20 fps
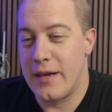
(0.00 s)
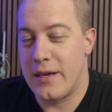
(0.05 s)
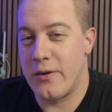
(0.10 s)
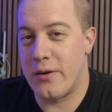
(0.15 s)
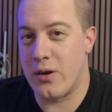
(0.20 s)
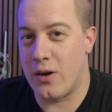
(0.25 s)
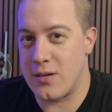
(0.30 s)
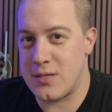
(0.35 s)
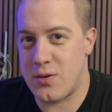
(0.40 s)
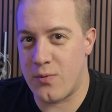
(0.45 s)
You
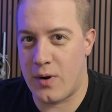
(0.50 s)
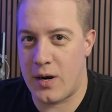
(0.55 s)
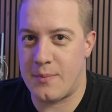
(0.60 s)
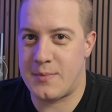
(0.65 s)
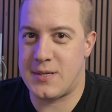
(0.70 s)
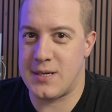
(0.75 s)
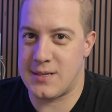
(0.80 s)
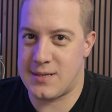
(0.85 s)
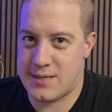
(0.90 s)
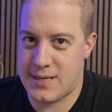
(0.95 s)
can also run
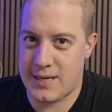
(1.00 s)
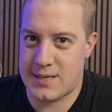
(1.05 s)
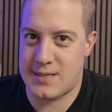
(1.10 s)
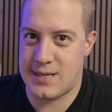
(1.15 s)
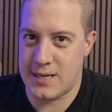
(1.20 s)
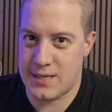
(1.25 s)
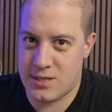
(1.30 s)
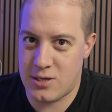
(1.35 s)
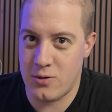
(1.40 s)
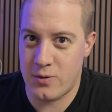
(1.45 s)
up to
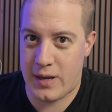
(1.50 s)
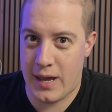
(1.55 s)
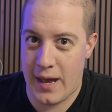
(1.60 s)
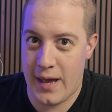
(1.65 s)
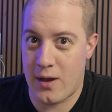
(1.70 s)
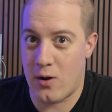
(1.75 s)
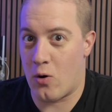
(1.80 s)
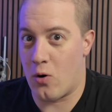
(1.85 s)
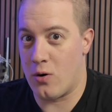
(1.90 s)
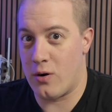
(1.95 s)

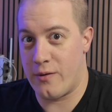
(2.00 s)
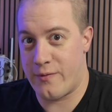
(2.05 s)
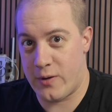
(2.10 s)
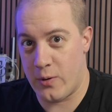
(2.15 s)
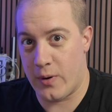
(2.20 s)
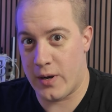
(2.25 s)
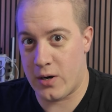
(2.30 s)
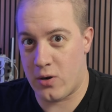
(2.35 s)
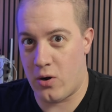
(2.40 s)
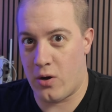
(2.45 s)
62K, or if
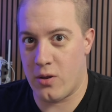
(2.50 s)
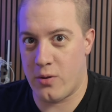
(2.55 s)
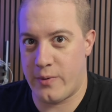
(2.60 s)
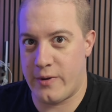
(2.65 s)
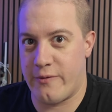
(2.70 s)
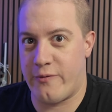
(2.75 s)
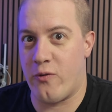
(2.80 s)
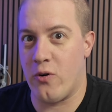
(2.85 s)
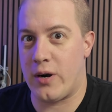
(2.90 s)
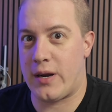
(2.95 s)
you want to go all the
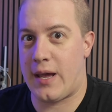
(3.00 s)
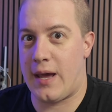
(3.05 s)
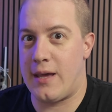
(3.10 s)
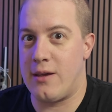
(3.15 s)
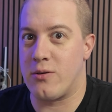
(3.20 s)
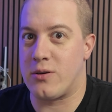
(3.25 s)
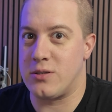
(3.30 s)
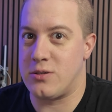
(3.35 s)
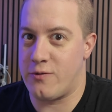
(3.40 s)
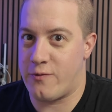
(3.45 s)
way to 4K,
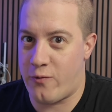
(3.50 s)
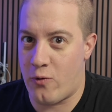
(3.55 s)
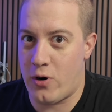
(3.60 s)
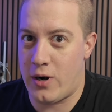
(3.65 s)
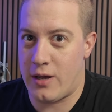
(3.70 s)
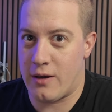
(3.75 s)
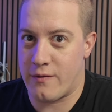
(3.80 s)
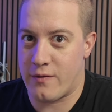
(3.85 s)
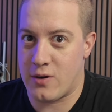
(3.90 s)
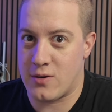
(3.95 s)
you can do
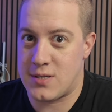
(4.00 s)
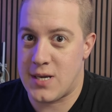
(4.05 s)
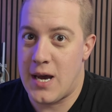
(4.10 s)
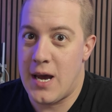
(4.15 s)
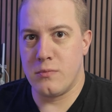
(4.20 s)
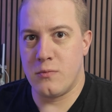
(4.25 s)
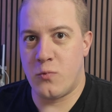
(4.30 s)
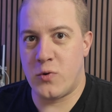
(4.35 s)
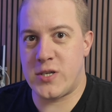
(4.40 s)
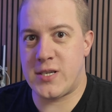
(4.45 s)
40 of those,
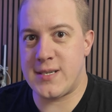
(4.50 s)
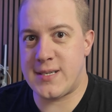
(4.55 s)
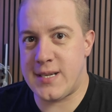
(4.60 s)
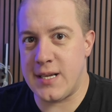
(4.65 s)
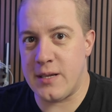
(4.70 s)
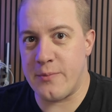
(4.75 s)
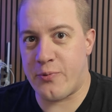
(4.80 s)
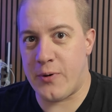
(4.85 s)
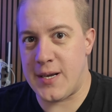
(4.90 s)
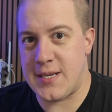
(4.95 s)
which is
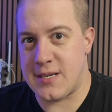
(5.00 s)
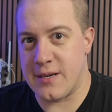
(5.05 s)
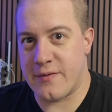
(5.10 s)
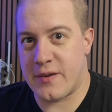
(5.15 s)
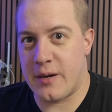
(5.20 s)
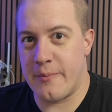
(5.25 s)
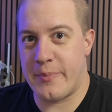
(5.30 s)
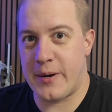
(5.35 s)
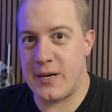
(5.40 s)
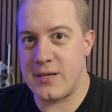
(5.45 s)
still impressive
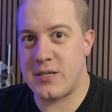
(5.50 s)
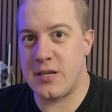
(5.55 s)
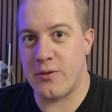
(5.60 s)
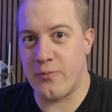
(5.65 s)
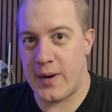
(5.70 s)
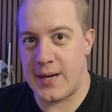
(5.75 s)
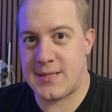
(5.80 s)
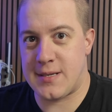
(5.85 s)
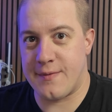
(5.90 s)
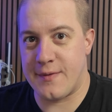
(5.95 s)
compared to the
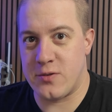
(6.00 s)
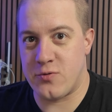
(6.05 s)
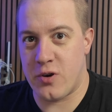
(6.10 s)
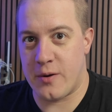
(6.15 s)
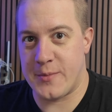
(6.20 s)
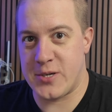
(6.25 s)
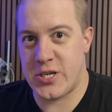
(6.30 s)
rest of the Dream